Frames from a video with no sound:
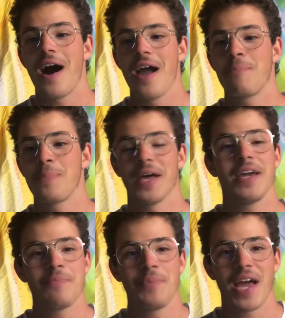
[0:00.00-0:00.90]
I
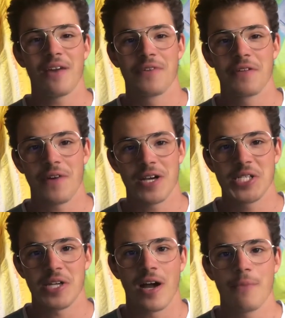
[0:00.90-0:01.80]
played the piano for the
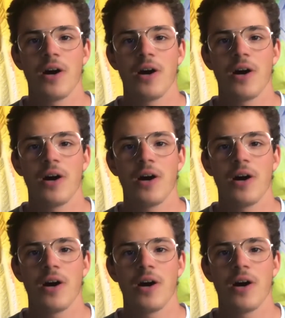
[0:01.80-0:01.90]
first time.